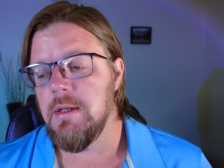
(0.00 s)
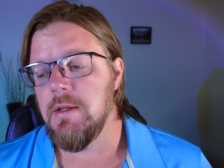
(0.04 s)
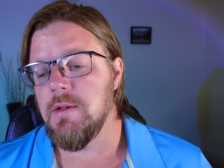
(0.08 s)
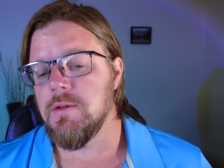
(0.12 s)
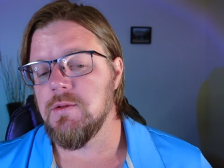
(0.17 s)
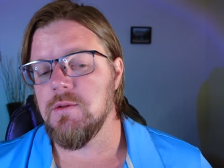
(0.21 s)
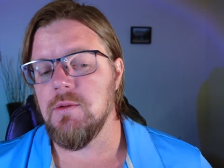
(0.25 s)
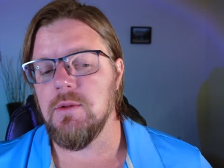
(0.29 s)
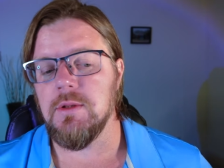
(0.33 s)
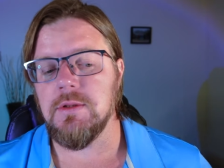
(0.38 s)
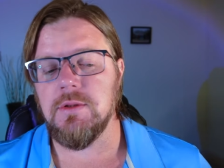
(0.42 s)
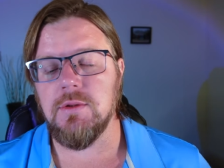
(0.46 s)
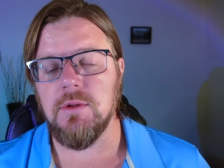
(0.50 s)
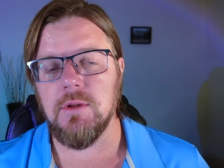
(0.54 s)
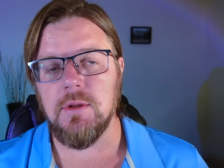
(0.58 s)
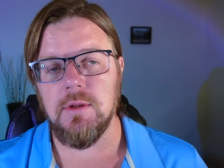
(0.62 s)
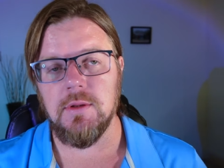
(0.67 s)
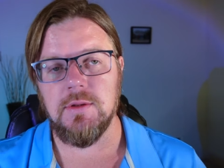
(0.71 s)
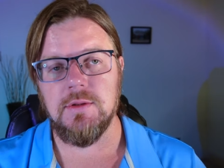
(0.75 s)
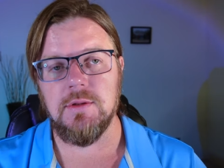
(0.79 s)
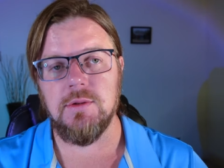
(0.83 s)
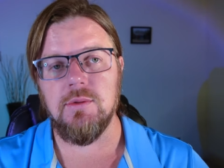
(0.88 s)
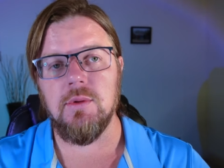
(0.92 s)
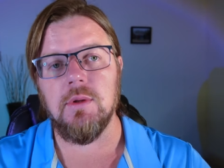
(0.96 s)
So it took
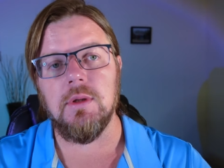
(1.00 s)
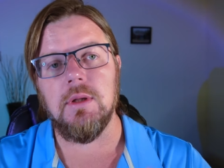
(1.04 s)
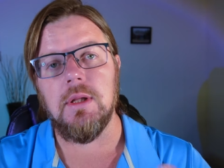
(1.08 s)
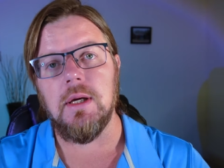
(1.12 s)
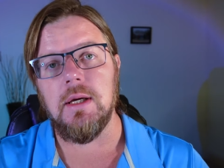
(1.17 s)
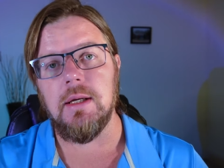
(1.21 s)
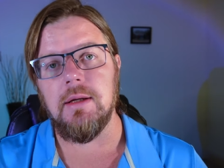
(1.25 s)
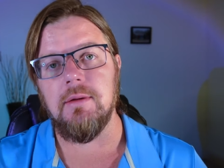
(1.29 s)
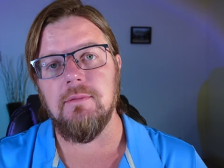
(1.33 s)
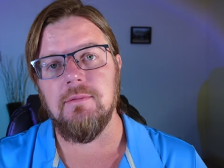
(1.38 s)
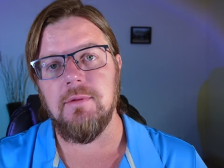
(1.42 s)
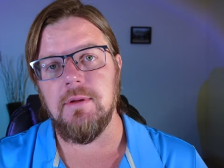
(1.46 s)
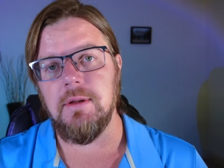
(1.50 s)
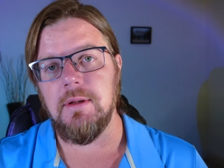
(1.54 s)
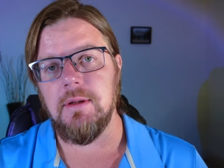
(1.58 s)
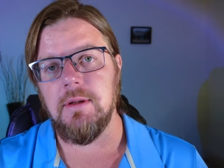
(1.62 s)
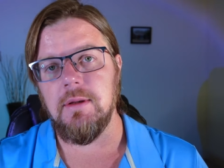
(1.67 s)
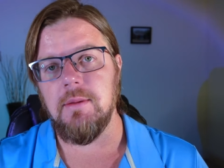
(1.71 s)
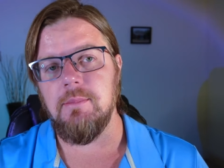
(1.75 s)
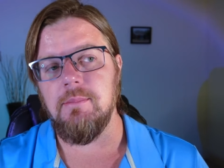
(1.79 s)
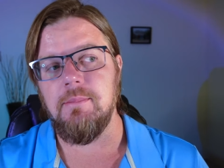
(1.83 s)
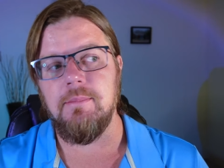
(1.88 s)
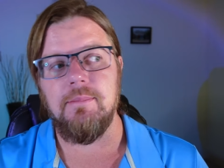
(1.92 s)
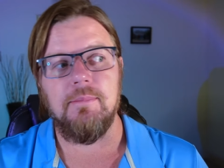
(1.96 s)
us to a lot of
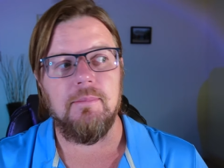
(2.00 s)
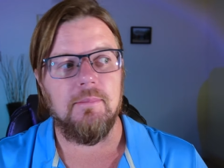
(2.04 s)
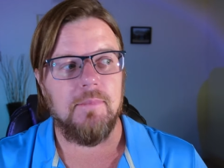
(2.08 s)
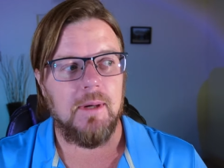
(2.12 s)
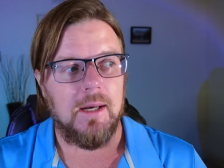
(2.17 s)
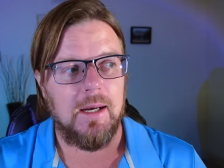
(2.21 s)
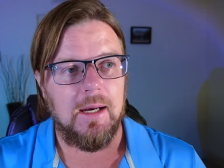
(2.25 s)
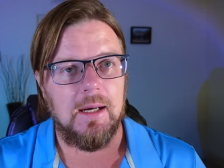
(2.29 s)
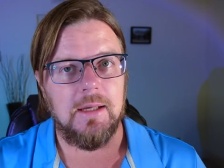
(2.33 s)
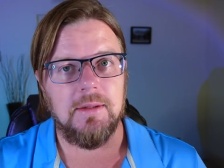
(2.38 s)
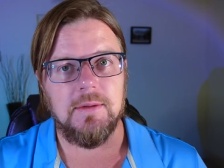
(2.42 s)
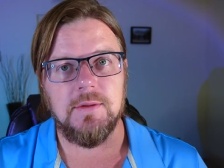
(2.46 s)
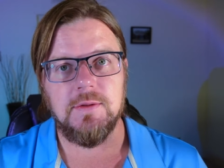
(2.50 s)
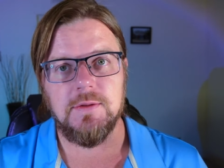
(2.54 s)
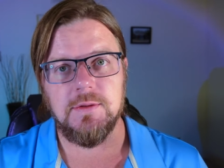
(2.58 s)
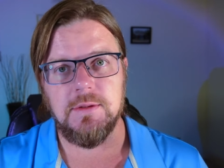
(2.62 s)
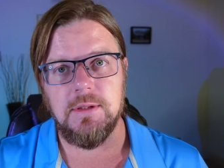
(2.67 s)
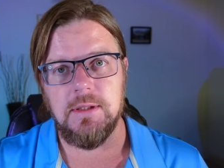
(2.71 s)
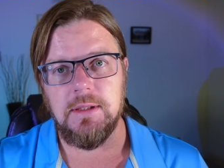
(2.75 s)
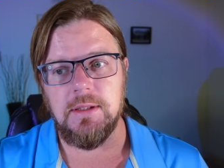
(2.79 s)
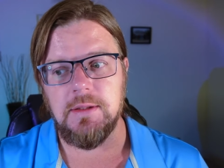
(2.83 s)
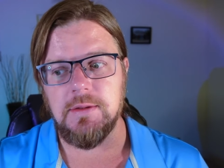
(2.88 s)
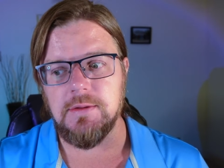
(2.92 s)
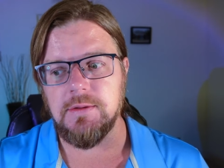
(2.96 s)
the behind the
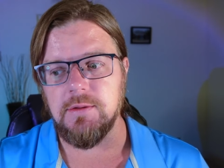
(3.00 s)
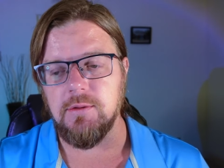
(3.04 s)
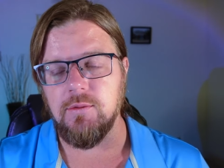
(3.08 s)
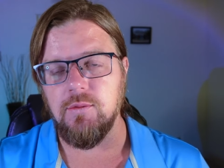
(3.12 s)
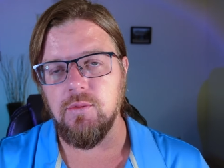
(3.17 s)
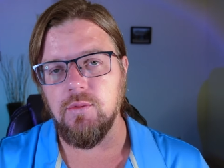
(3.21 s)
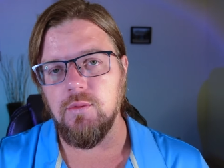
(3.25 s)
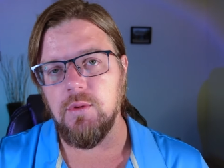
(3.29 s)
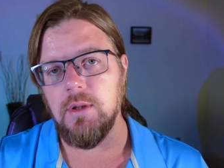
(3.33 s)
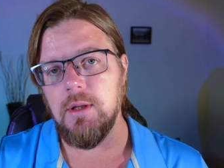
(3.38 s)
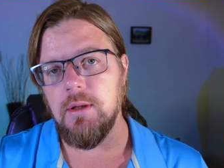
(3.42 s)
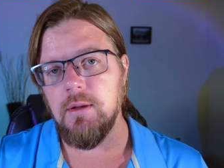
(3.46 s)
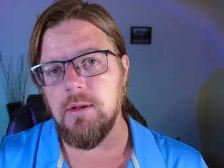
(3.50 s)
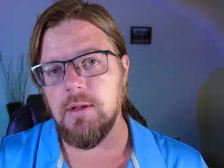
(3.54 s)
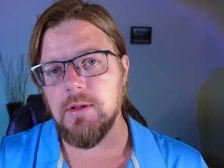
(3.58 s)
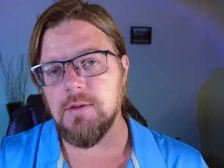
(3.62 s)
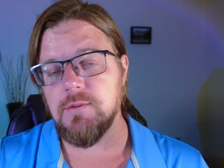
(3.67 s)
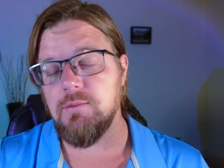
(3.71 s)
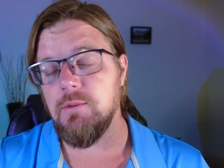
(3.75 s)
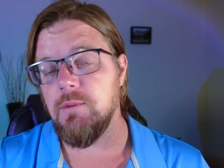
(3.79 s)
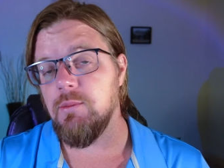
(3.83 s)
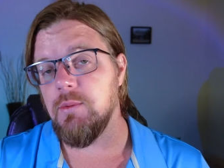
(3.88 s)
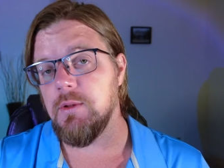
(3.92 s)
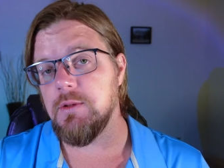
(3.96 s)
scenes, the crew
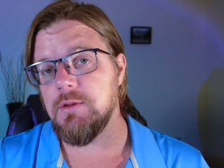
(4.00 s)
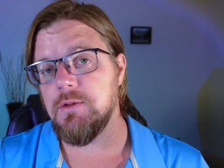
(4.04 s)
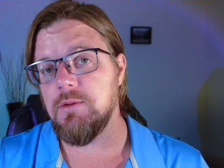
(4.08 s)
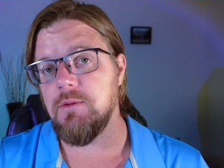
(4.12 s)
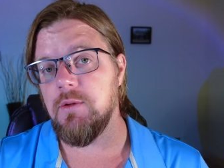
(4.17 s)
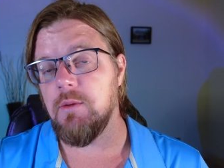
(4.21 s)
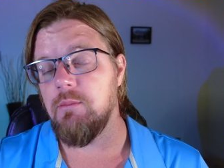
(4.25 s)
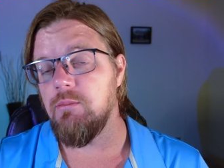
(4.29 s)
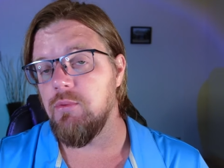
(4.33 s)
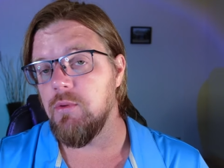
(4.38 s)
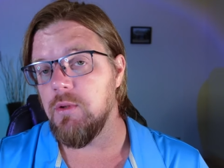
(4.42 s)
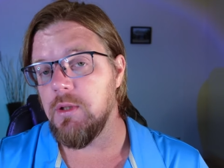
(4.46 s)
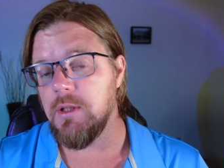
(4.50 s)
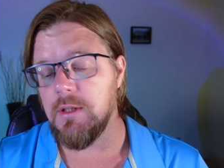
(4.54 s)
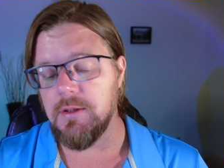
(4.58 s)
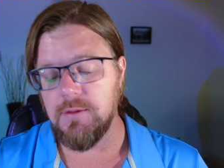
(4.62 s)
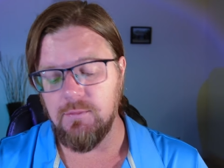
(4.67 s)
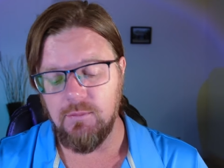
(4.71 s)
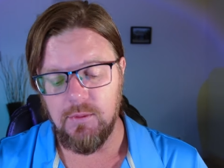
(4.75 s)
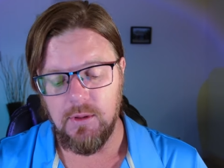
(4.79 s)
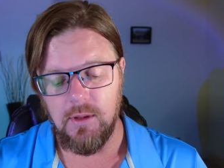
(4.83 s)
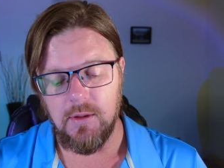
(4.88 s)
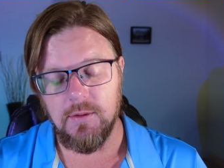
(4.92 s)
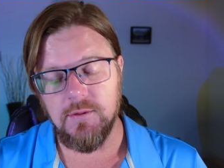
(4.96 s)
areas. We went to the bridge.
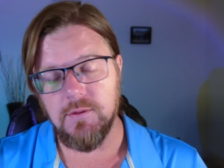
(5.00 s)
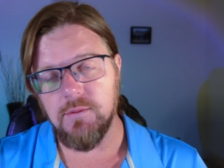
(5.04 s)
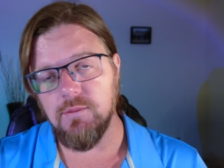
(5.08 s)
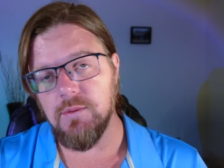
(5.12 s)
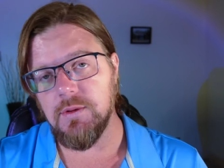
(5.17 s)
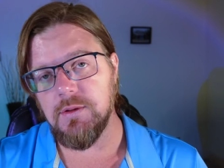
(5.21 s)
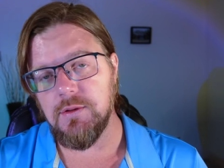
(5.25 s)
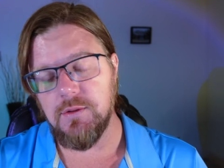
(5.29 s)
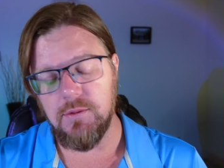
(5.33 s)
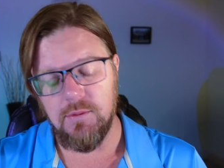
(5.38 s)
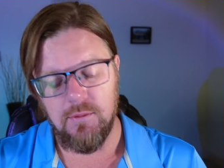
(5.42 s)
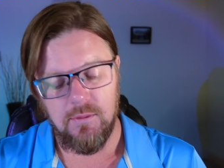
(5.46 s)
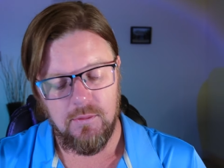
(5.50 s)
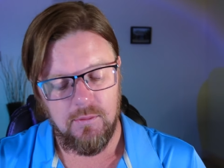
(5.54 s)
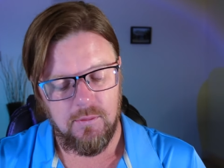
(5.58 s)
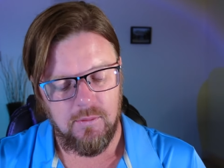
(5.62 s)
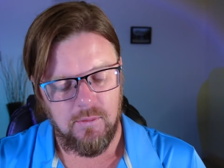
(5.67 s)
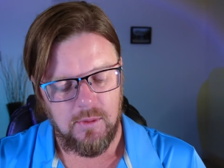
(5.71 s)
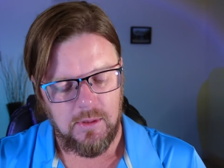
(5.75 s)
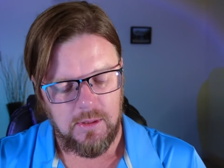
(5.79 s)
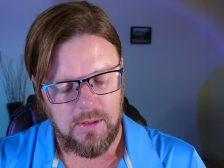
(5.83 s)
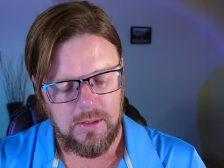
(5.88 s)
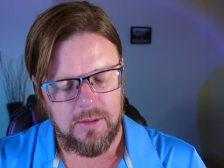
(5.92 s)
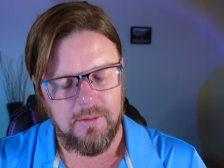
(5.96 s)
We also went
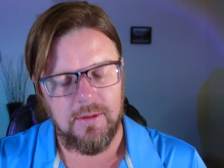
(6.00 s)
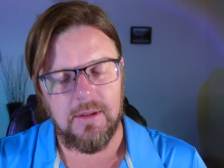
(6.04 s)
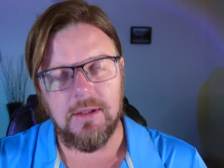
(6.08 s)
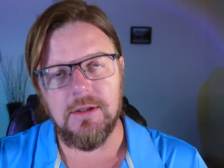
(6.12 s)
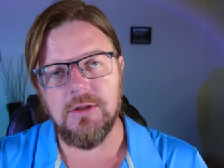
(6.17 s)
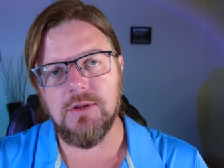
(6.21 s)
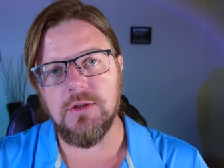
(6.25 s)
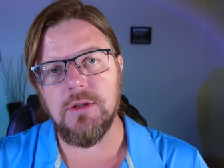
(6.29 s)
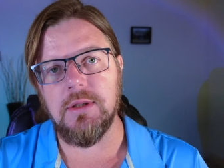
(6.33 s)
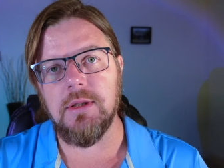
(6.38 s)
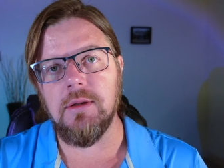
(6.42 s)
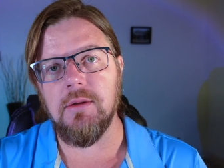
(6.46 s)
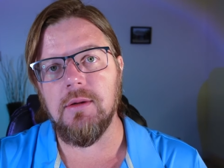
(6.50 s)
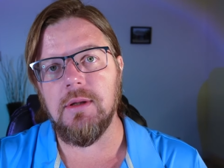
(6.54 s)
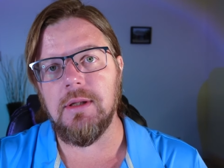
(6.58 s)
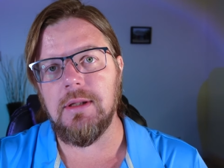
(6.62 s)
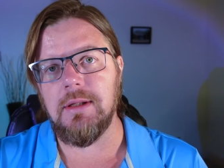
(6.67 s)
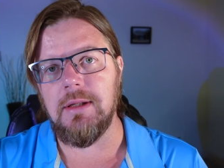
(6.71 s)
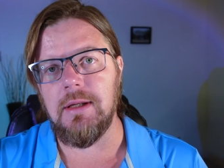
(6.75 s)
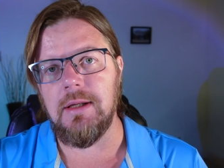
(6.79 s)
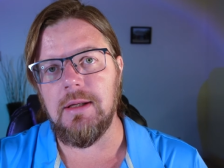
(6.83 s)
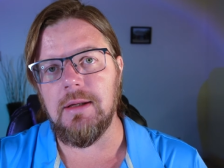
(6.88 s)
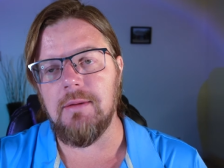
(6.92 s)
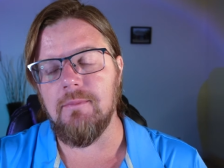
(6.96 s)
to uh, the engineering
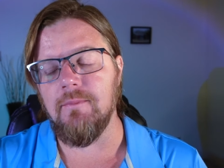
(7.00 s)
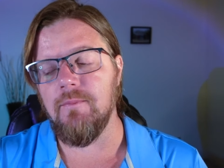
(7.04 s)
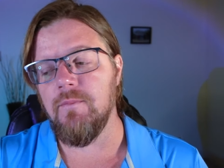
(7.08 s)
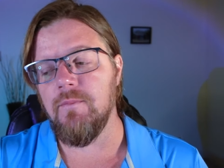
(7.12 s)
deck,